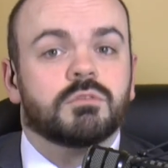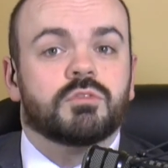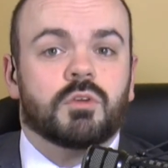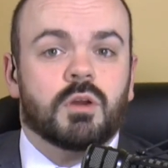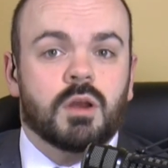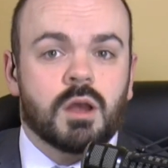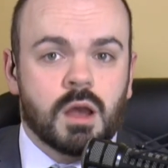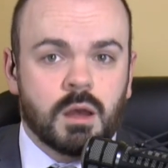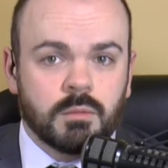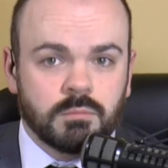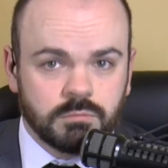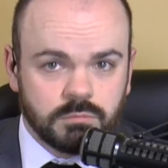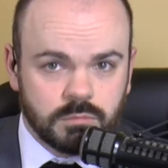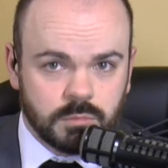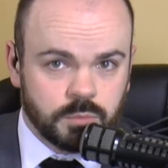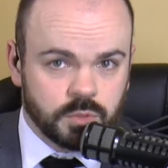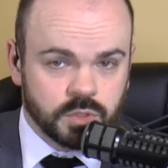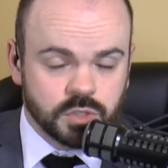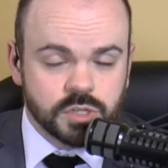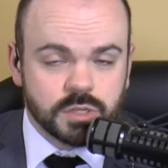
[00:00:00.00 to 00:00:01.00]
from
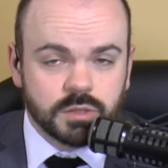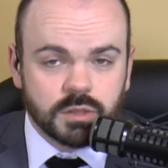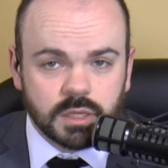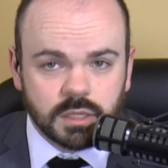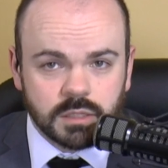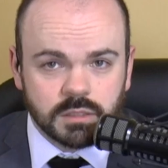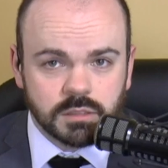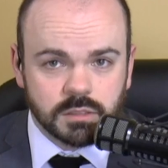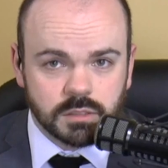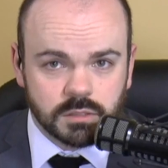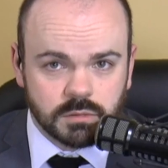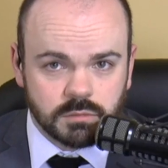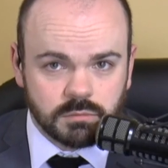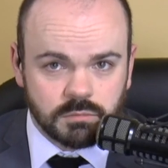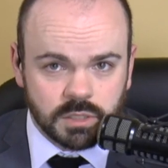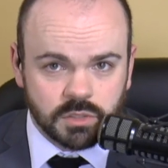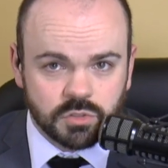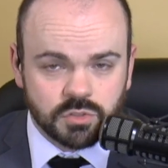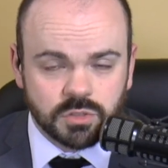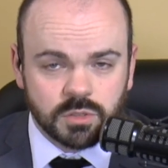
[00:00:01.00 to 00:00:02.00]
a bunch of things
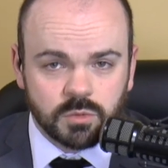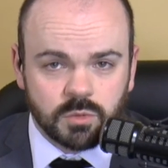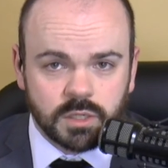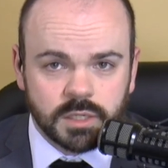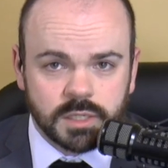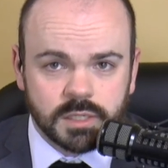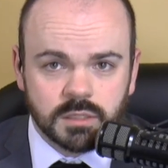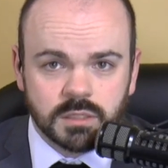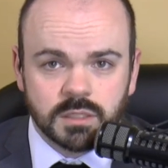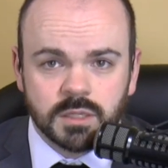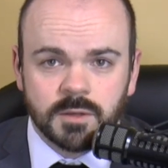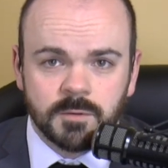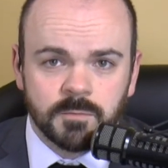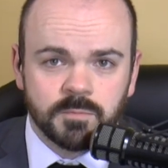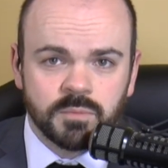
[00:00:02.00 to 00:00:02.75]
ministry-wise.